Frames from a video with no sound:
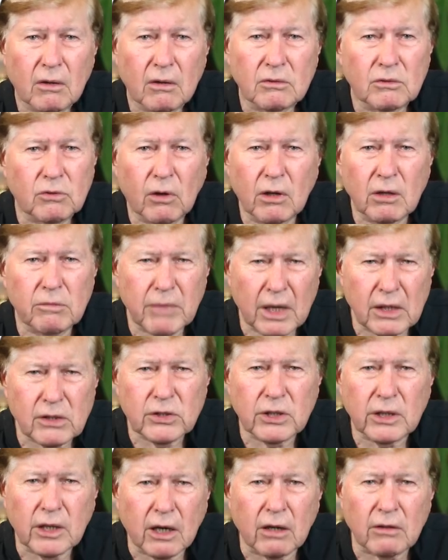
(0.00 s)
12
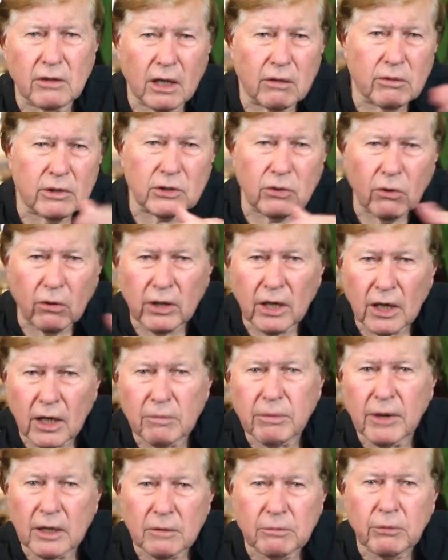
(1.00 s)
months ago they were talking
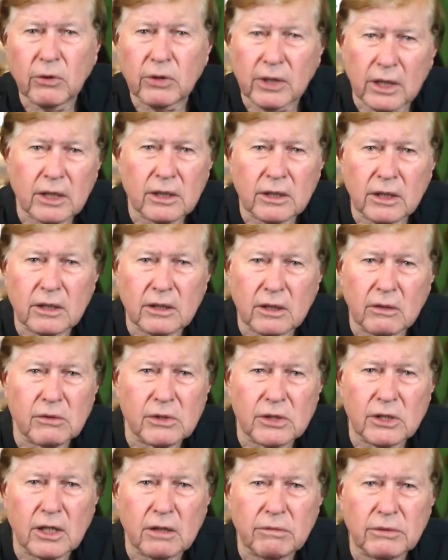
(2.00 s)
about putting it into
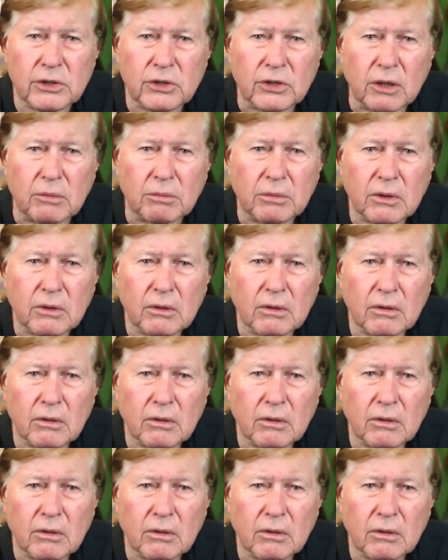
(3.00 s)
receivership.